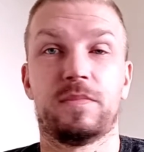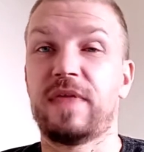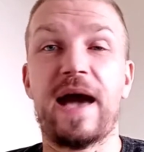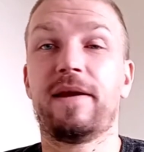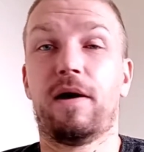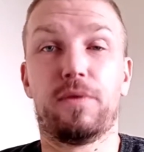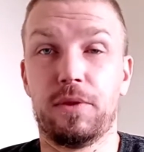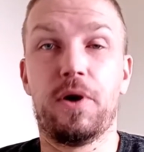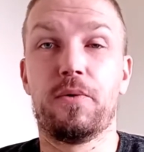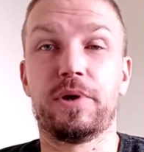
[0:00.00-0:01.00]
That
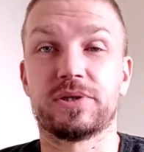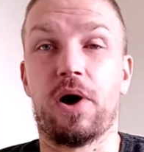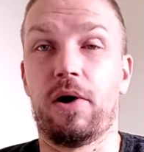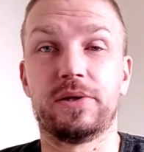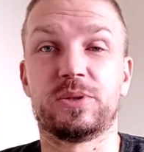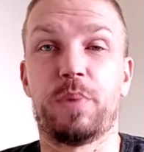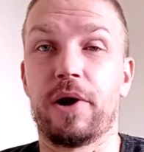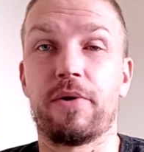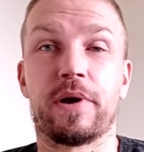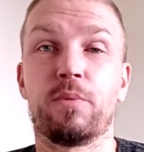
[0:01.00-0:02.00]
alone is
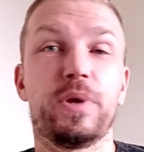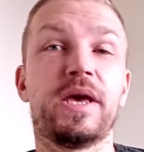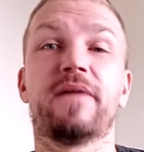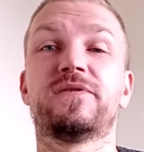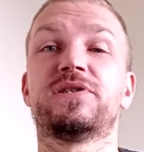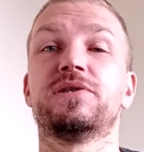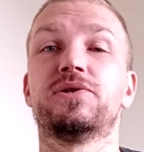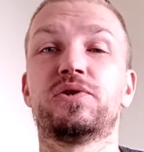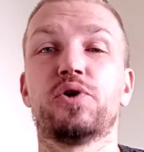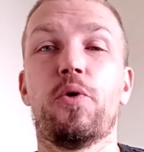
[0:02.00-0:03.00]
awe-inspiring. We have seen
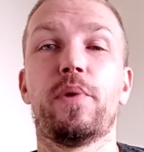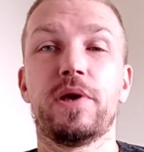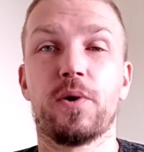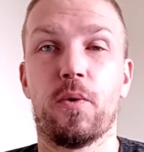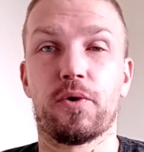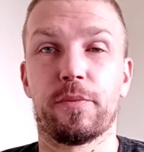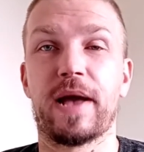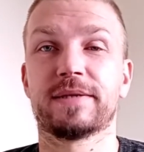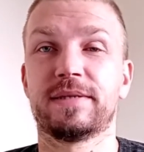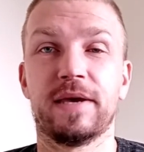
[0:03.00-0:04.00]
so many
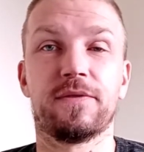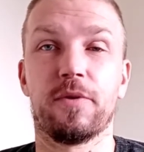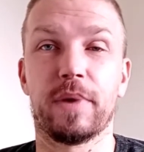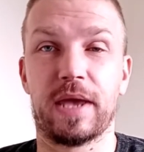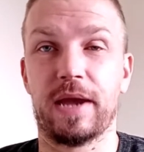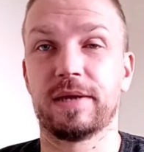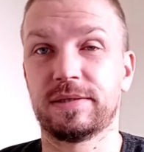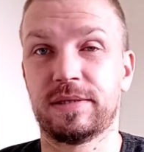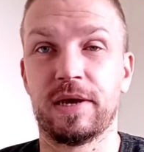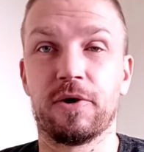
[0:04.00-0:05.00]
quarterbacks get their
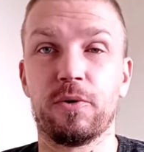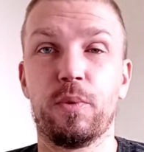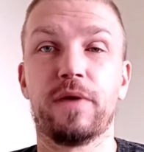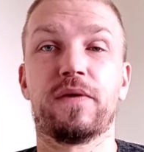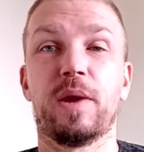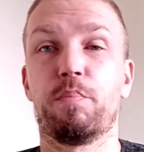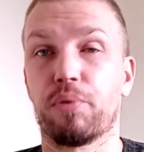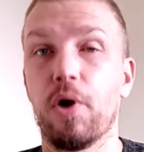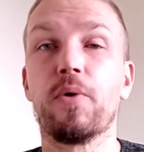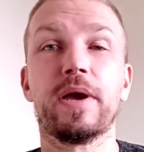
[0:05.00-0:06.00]
mechanics tinkered with, get
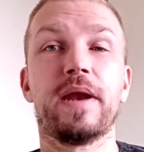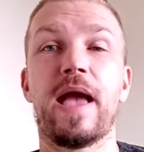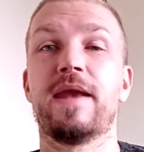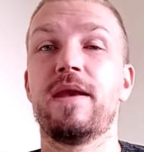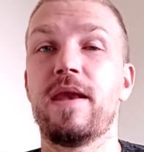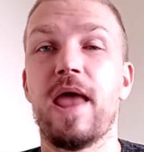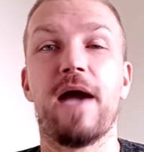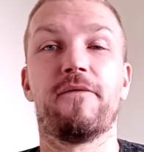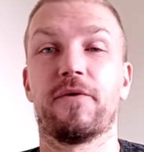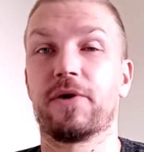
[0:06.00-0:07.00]
broken, and
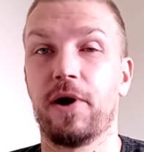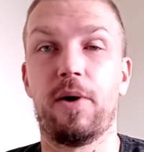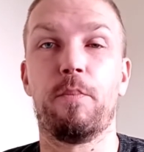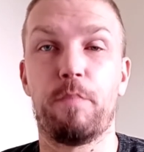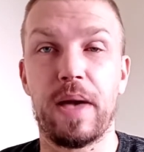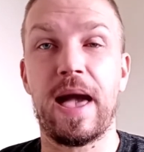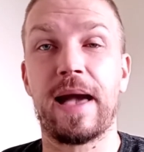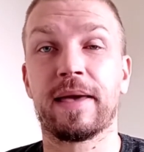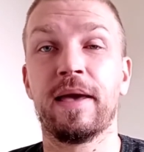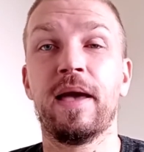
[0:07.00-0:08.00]
never come
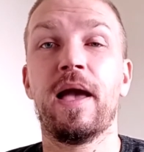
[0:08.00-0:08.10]
back.